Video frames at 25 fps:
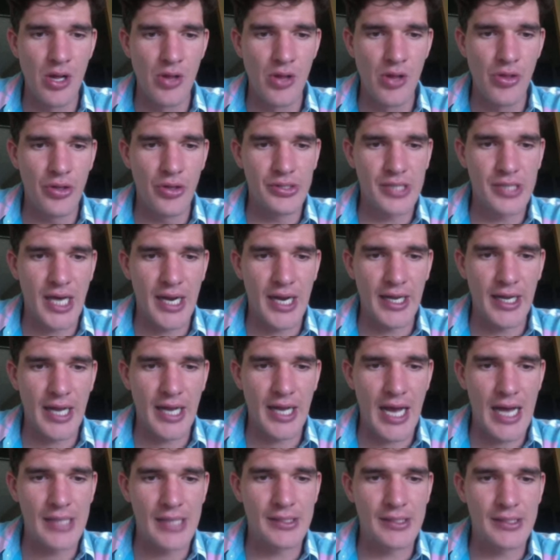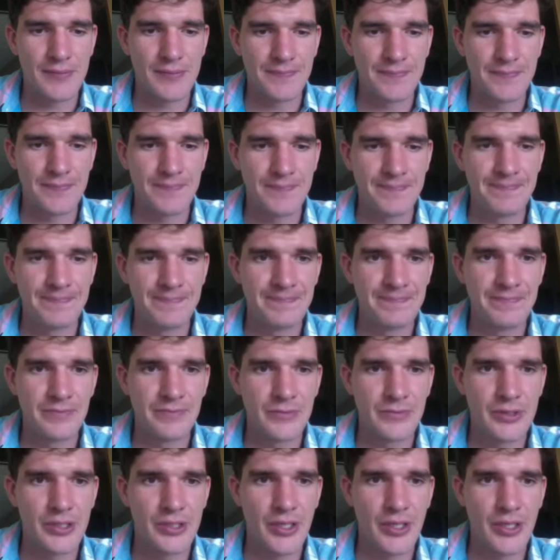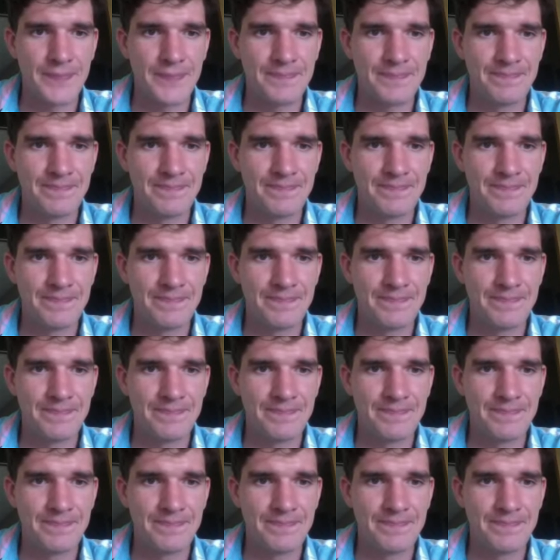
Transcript: those kind of guys. So.